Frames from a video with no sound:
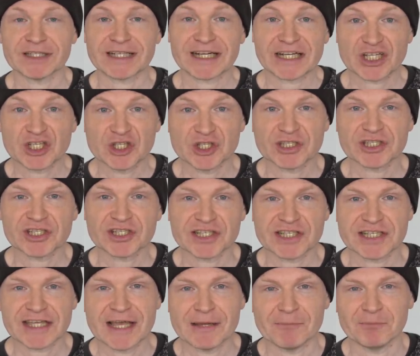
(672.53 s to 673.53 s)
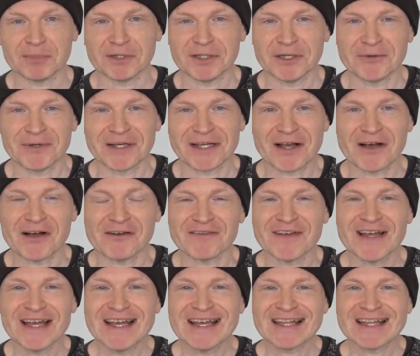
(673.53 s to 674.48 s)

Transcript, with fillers: and I couldn't because it kept blowing off,